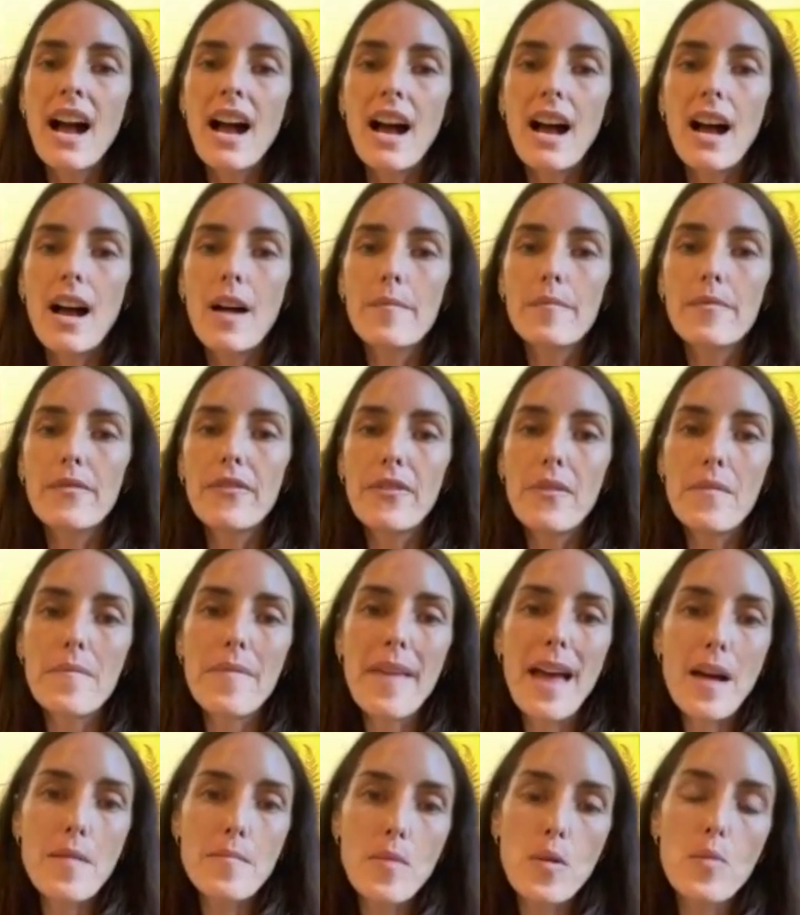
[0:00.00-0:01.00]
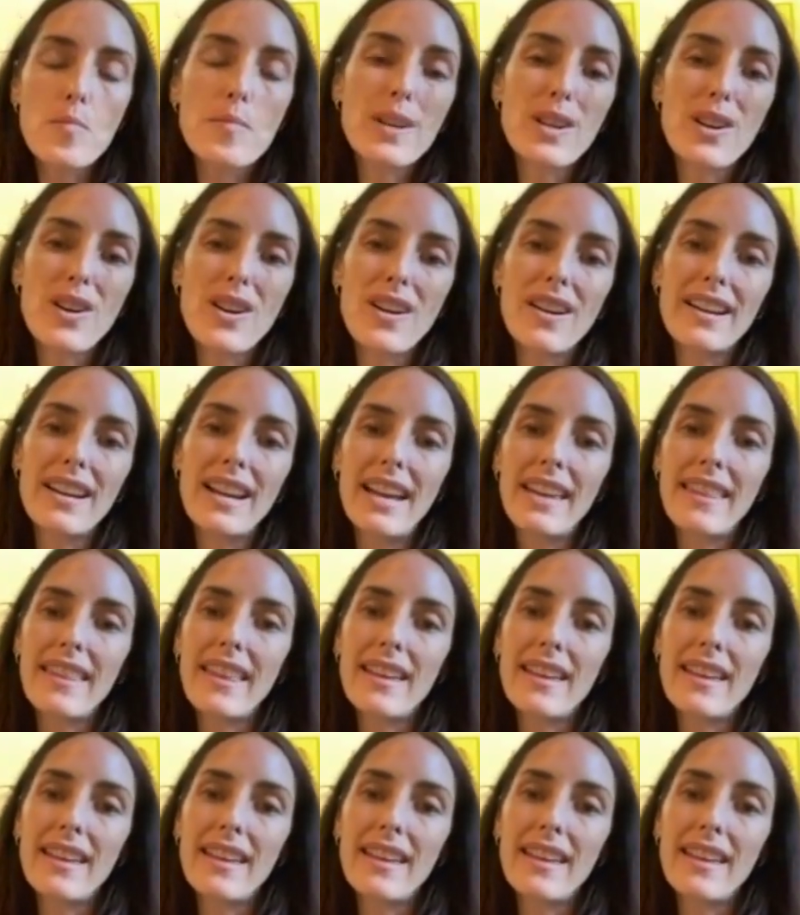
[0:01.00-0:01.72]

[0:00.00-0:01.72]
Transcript: Um, from that moment on, I